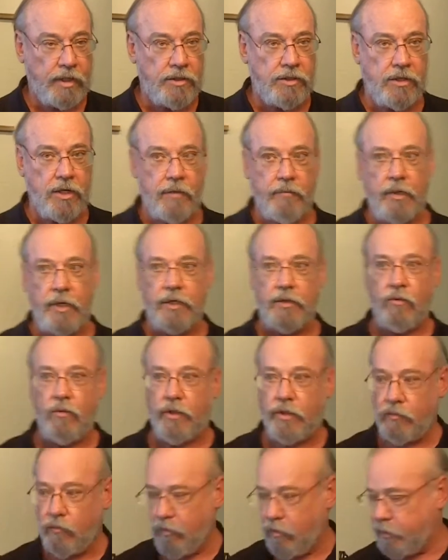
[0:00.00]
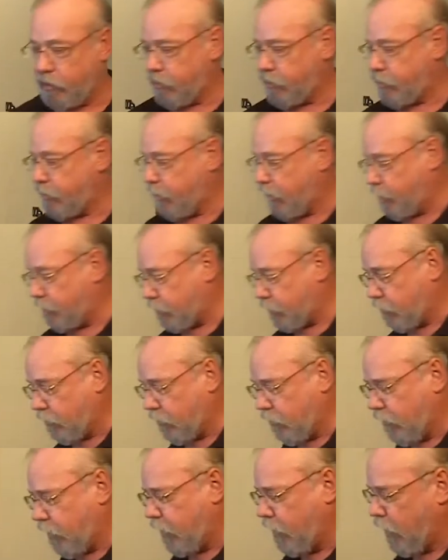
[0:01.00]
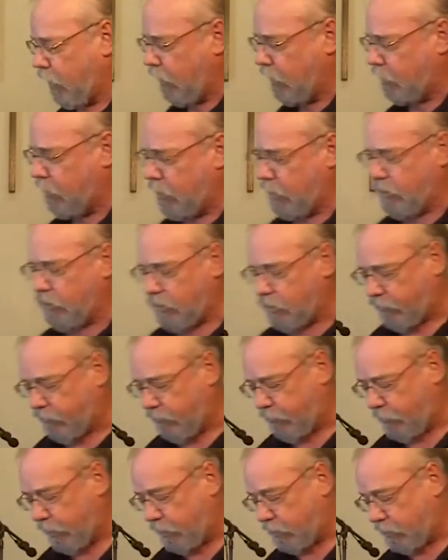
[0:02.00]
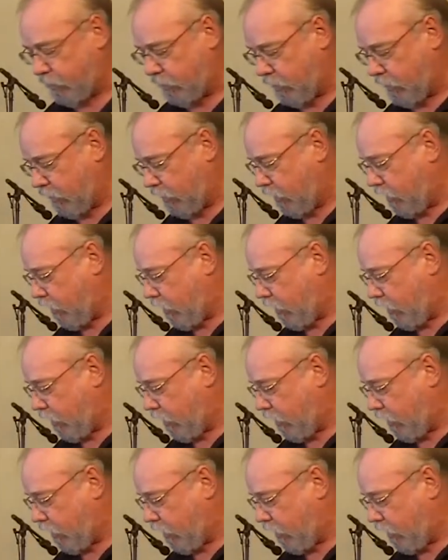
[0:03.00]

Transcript: That's Psalm 91, the warrior psalm. So, Lord, teach us from this